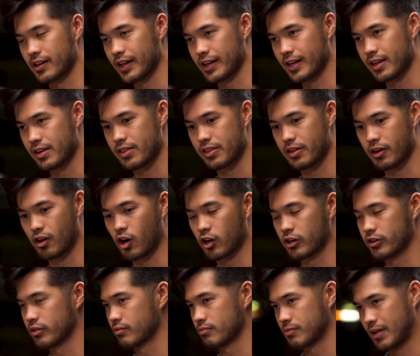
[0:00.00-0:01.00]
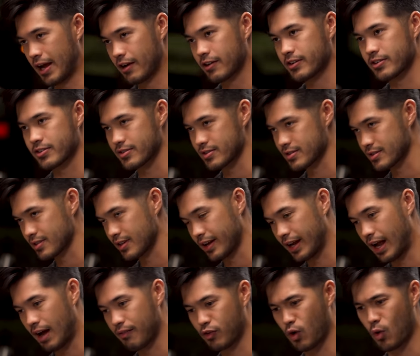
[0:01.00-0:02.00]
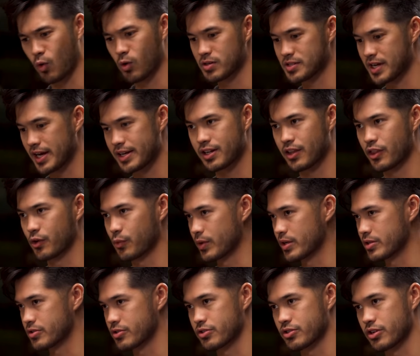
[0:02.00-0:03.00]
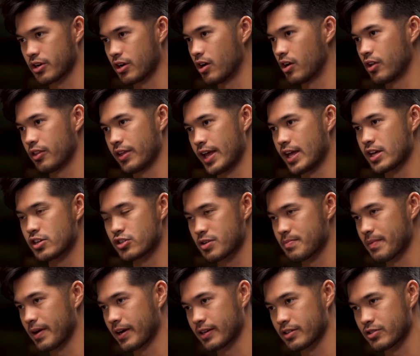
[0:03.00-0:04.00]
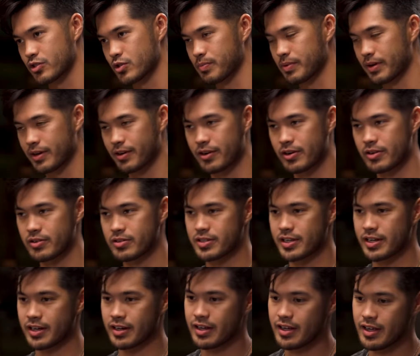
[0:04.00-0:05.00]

Like it, right. there aren't characters. Like right. of course I'd done the research on all the Asian American superheroes and